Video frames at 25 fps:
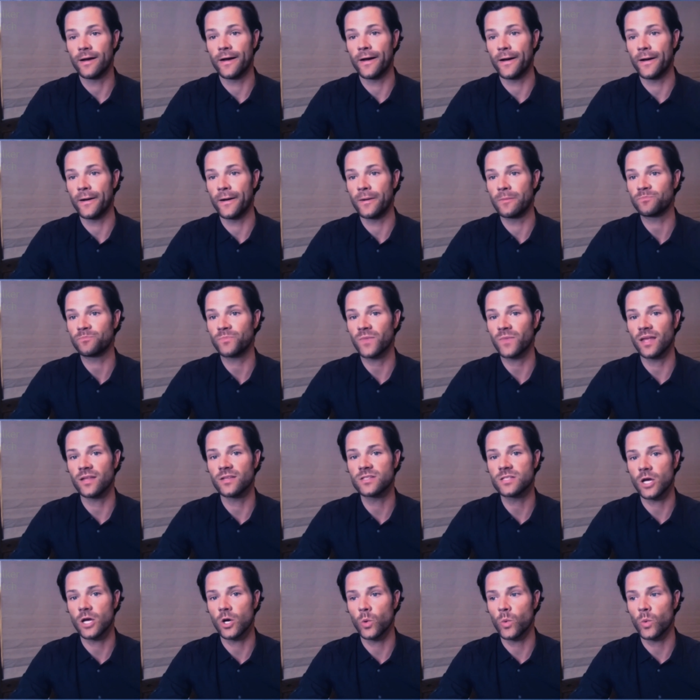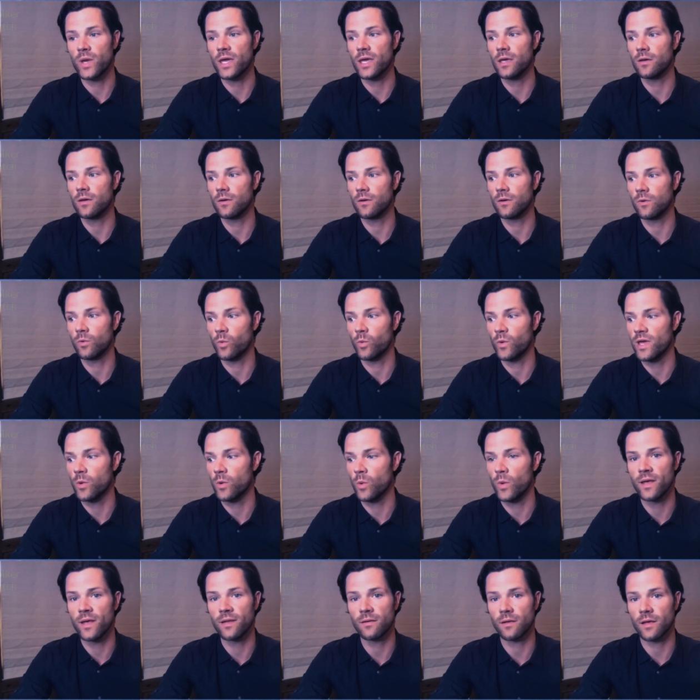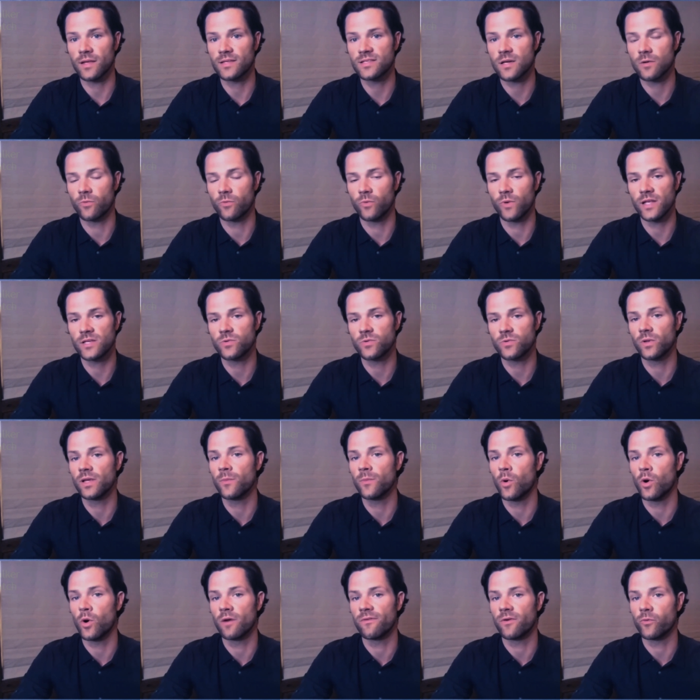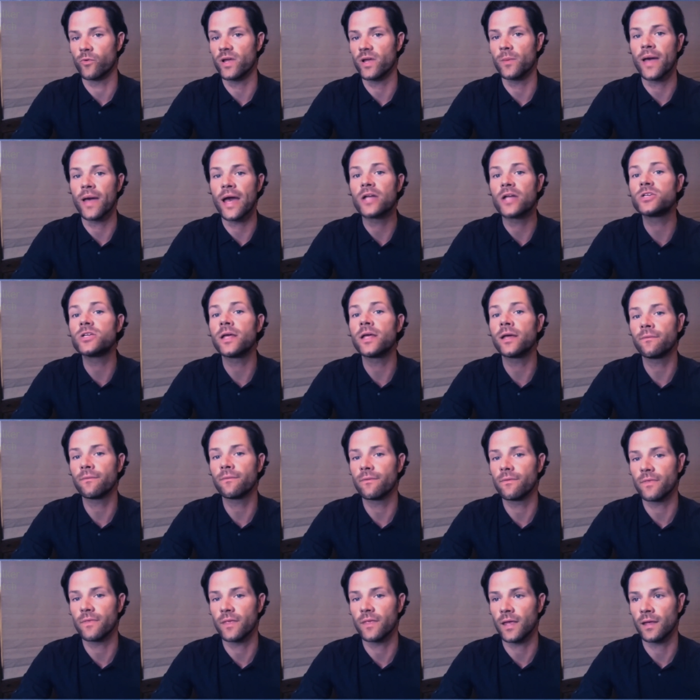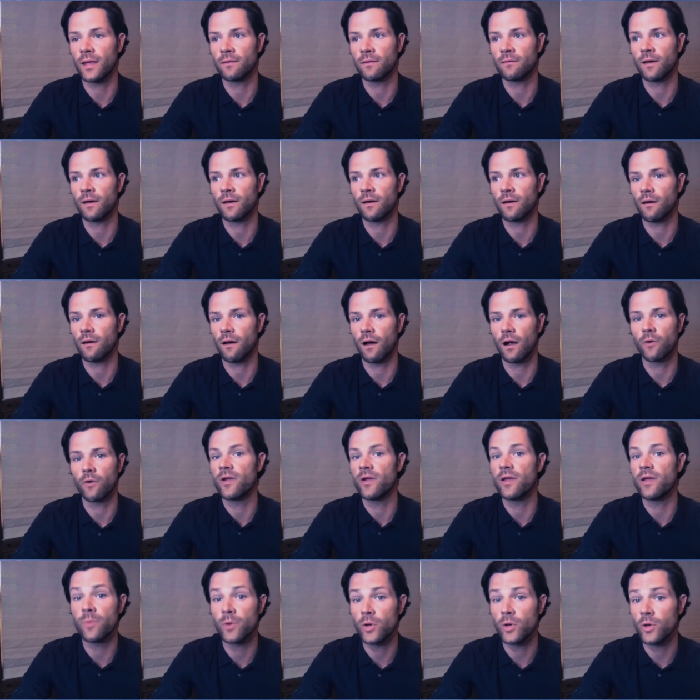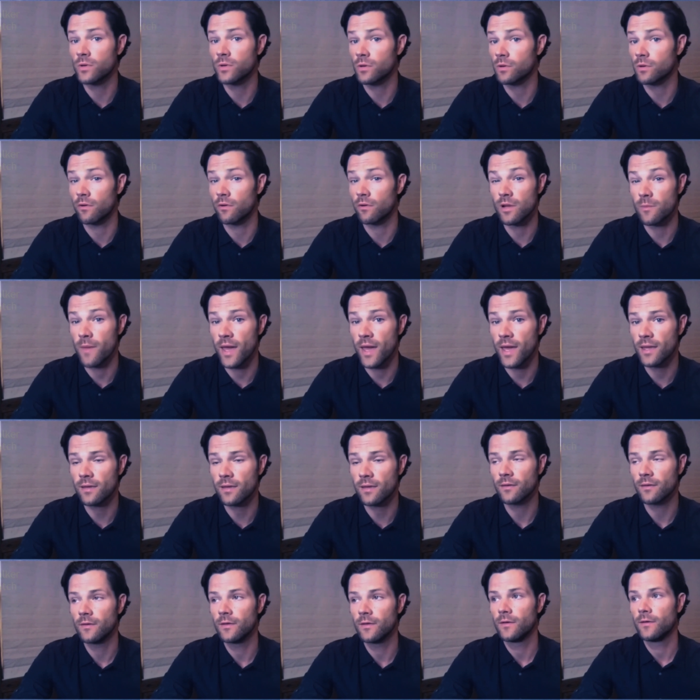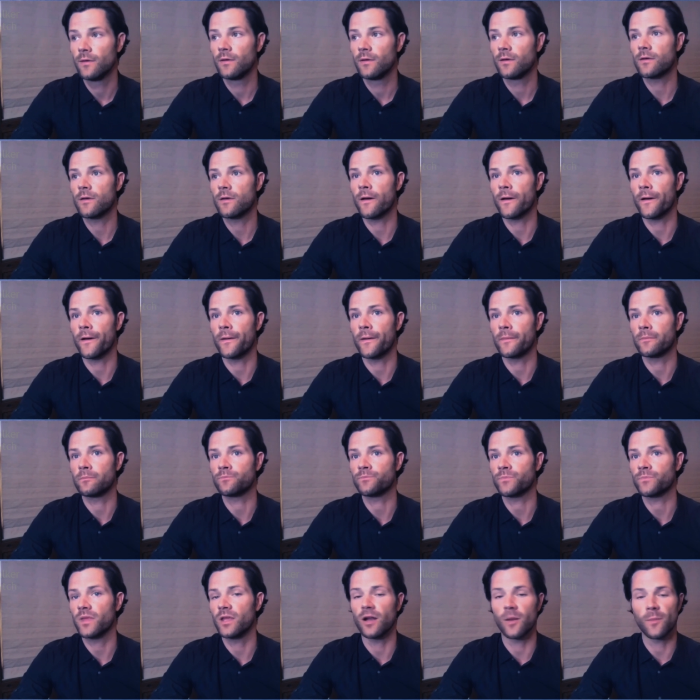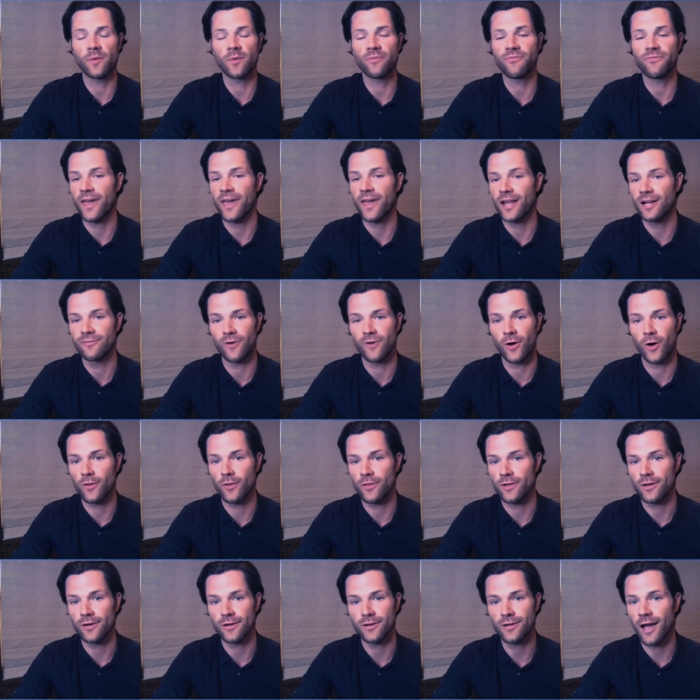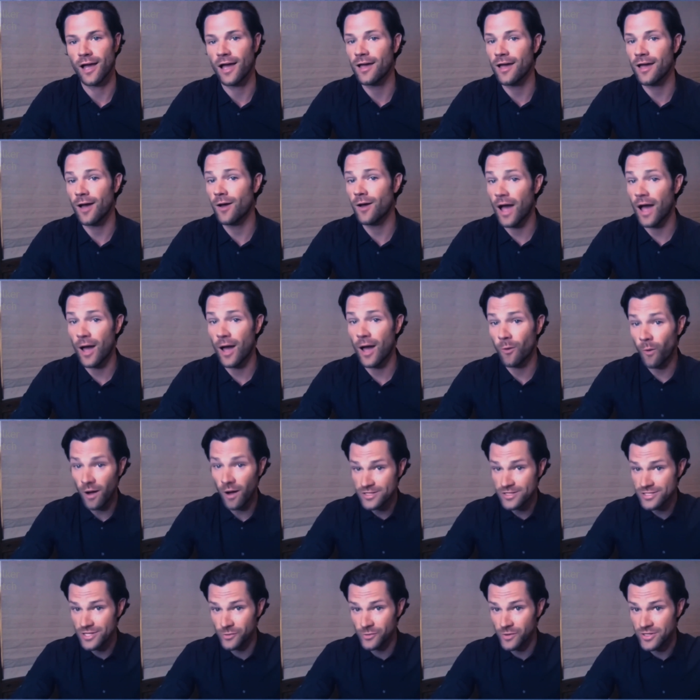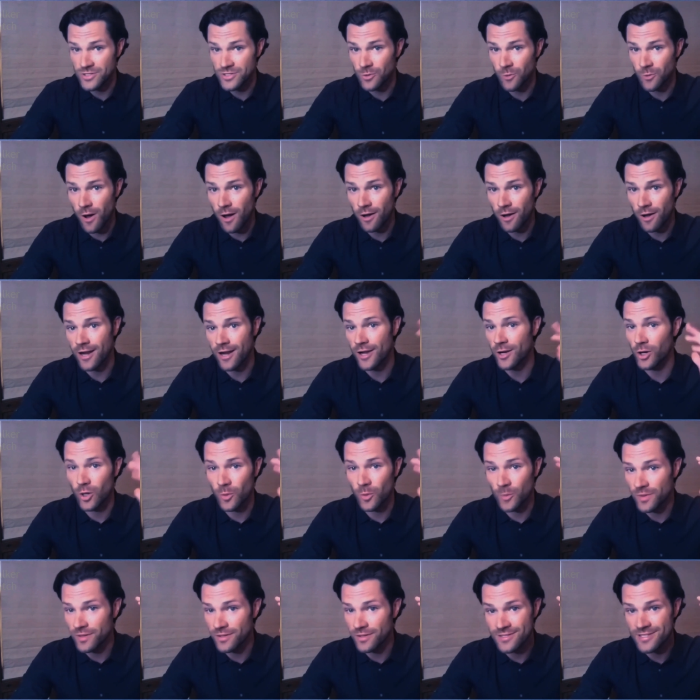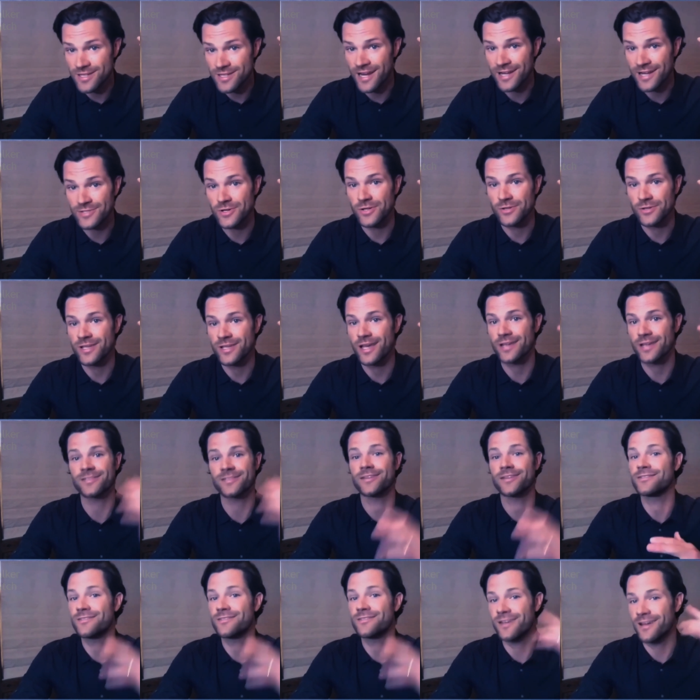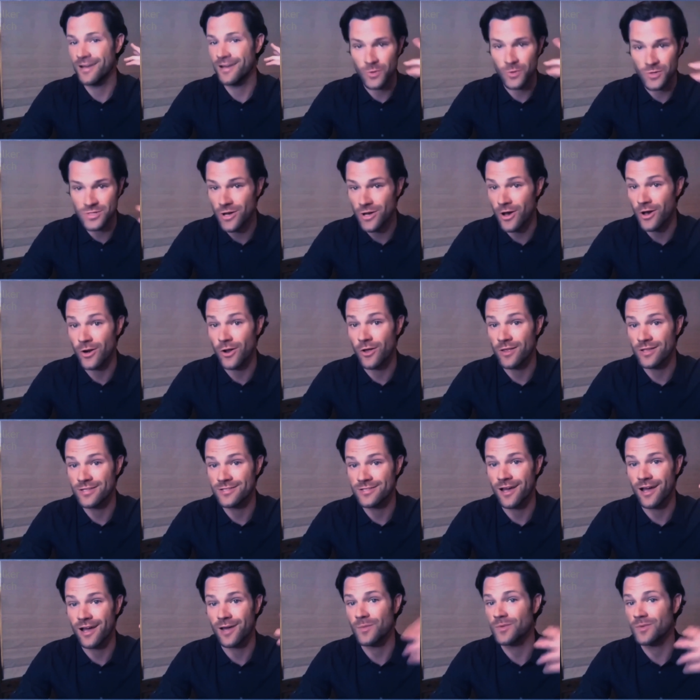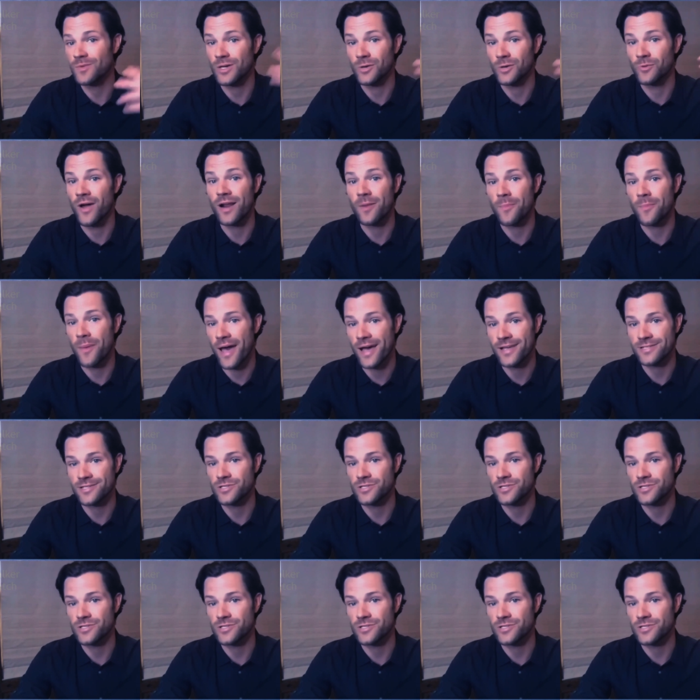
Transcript: And so we went. It's really more of a reimagining than a reboot or remake. I'm a fan of all the. I watched the original Walker. I grew up in San Antonio, Texas, and it was on all the time. It was like a rite of passage.